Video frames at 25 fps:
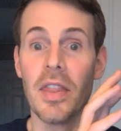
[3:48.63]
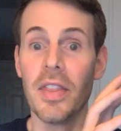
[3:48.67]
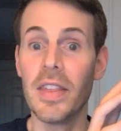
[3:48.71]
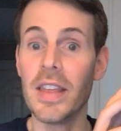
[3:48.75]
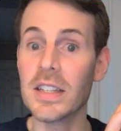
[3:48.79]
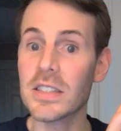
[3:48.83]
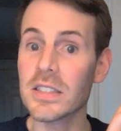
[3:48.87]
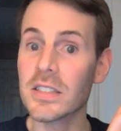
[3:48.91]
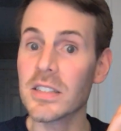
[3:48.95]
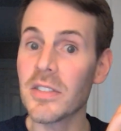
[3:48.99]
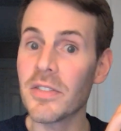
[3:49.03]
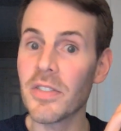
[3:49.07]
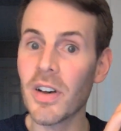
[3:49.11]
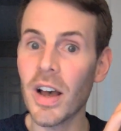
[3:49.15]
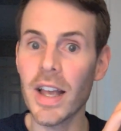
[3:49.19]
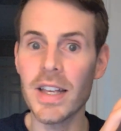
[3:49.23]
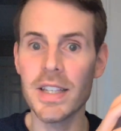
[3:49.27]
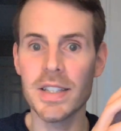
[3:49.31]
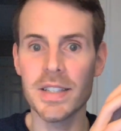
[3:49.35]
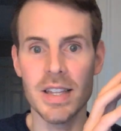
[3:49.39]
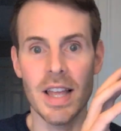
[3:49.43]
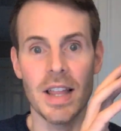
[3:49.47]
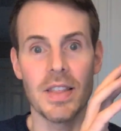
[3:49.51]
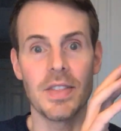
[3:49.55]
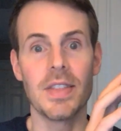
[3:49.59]
this
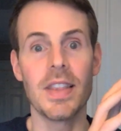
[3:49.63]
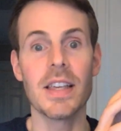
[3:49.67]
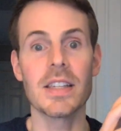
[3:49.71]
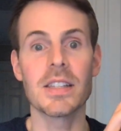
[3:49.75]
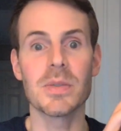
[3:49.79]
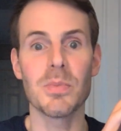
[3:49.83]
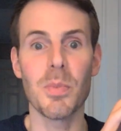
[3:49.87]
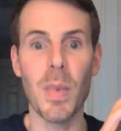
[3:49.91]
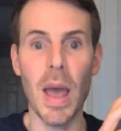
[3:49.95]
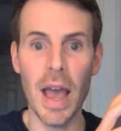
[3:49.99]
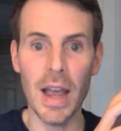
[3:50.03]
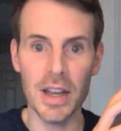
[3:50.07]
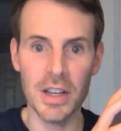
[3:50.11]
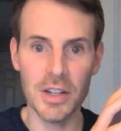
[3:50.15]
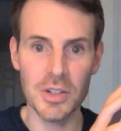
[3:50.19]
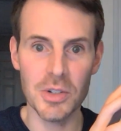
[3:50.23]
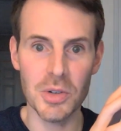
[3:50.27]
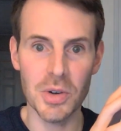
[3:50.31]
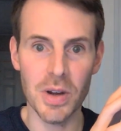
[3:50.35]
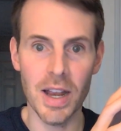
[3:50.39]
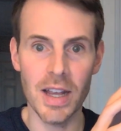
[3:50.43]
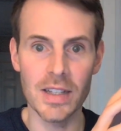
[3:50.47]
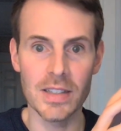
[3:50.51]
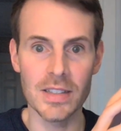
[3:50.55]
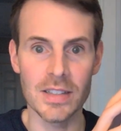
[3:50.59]
device at this MAC
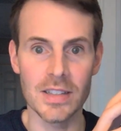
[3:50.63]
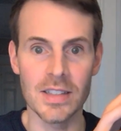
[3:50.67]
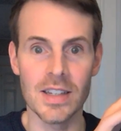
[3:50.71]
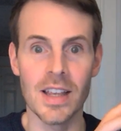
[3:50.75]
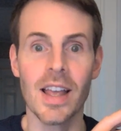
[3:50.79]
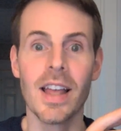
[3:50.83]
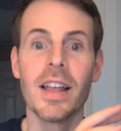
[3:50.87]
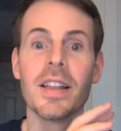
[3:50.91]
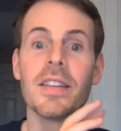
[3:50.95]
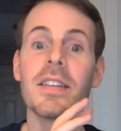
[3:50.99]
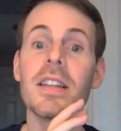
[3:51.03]
address,